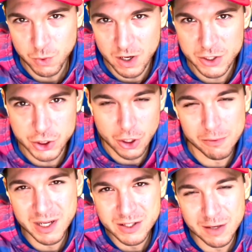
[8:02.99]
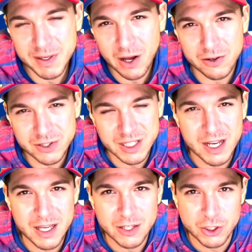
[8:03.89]
whereas Sean McDermott
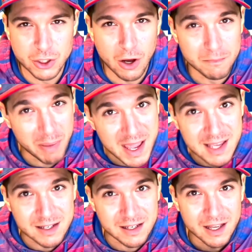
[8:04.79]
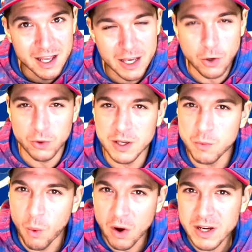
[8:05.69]
understanding Sean Payton in only
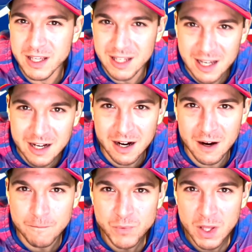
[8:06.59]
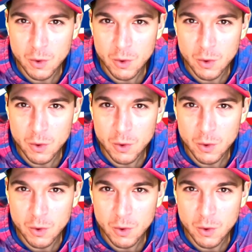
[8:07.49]
one year